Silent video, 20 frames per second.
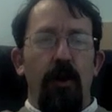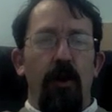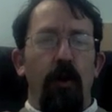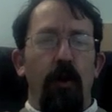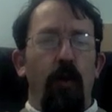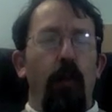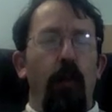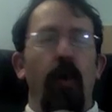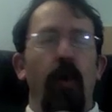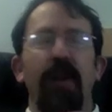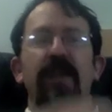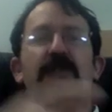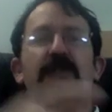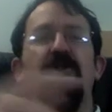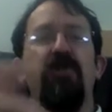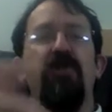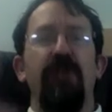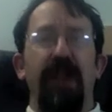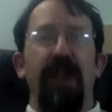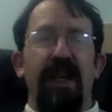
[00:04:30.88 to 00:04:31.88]
What is
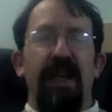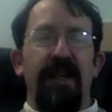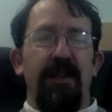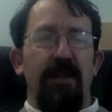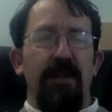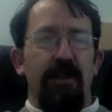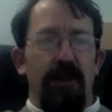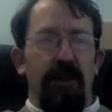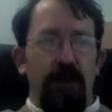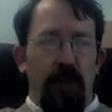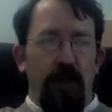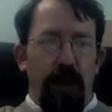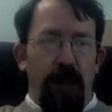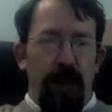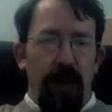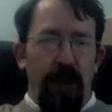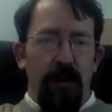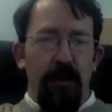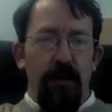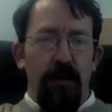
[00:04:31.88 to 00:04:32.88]
Jesus
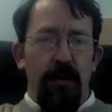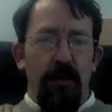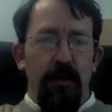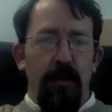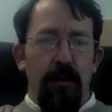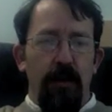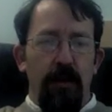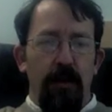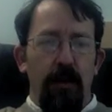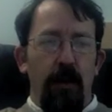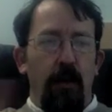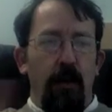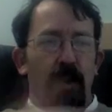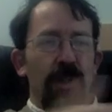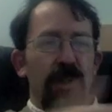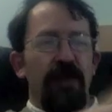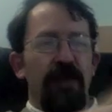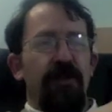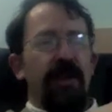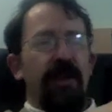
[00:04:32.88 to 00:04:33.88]
doing?
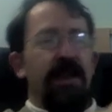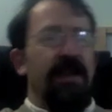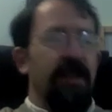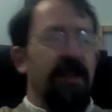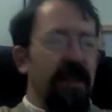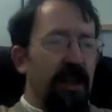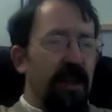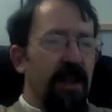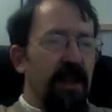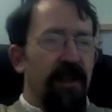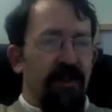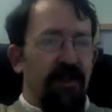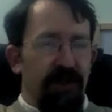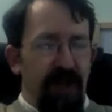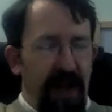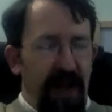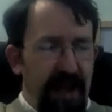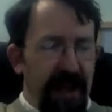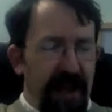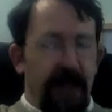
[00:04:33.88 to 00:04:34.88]
What is Jesus
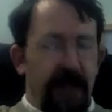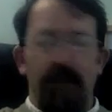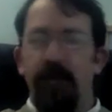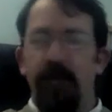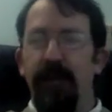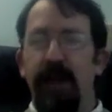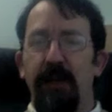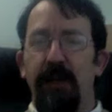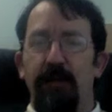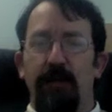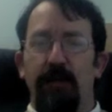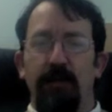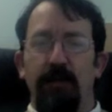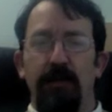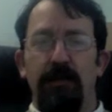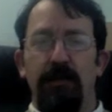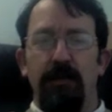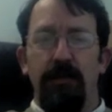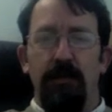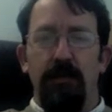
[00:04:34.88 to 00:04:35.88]
saying to people?
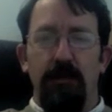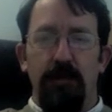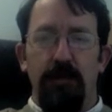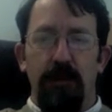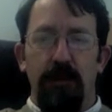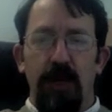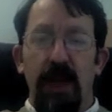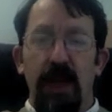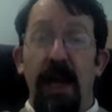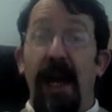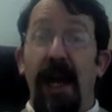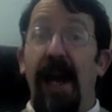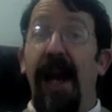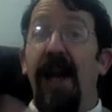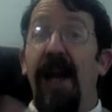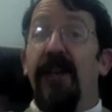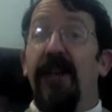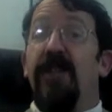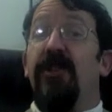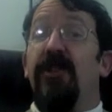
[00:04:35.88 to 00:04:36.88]

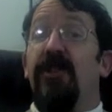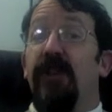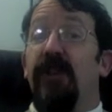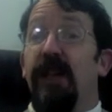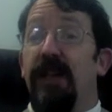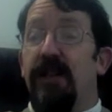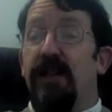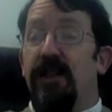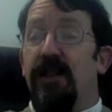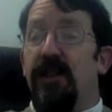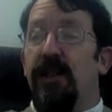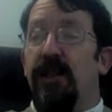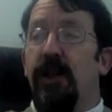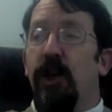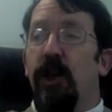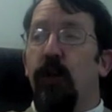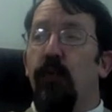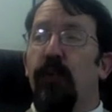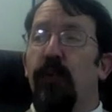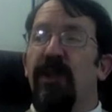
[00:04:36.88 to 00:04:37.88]
How does Jesus
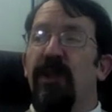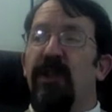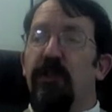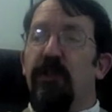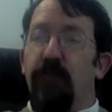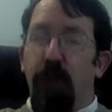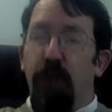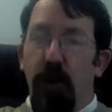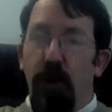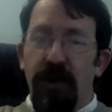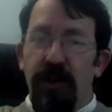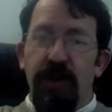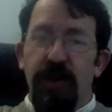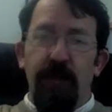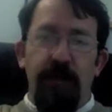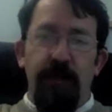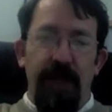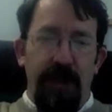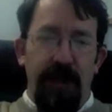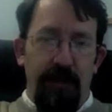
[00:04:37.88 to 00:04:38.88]
respond to
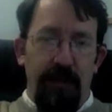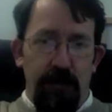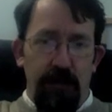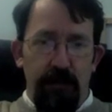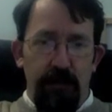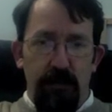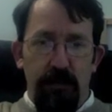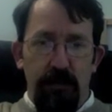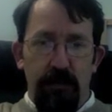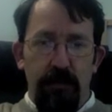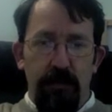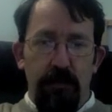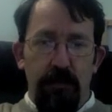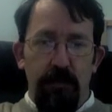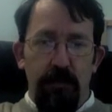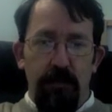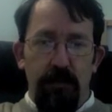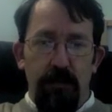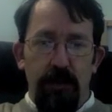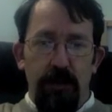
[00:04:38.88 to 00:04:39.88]
people?
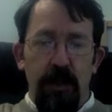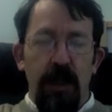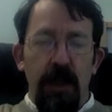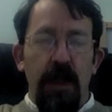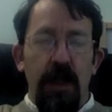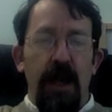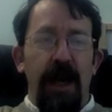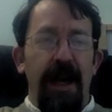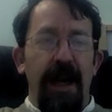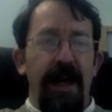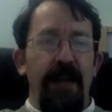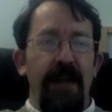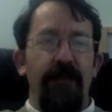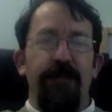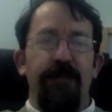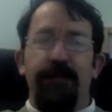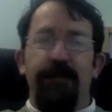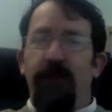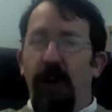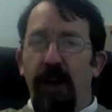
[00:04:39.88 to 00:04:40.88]
And
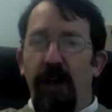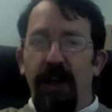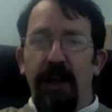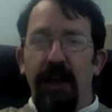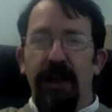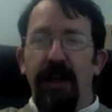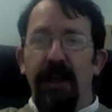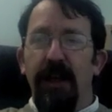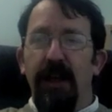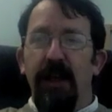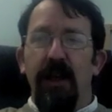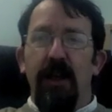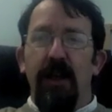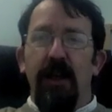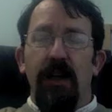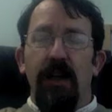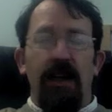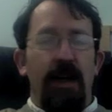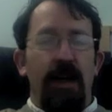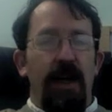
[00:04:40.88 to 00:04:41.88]
finally,
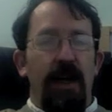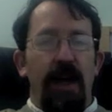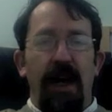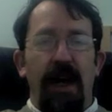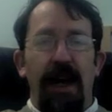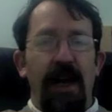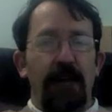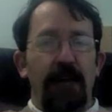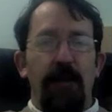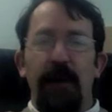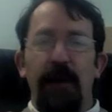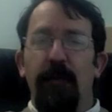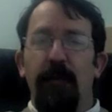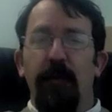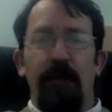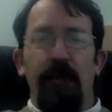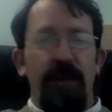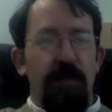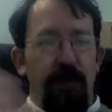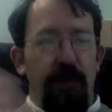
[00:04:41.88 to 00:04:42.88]
how do
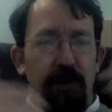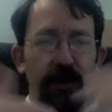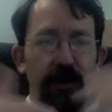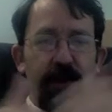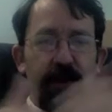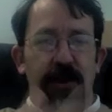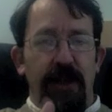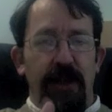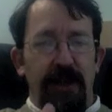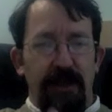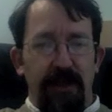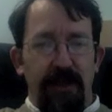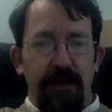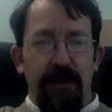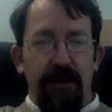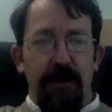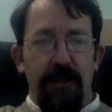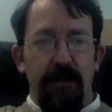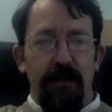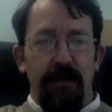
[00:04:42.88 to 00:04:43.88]
people respond to Jesus?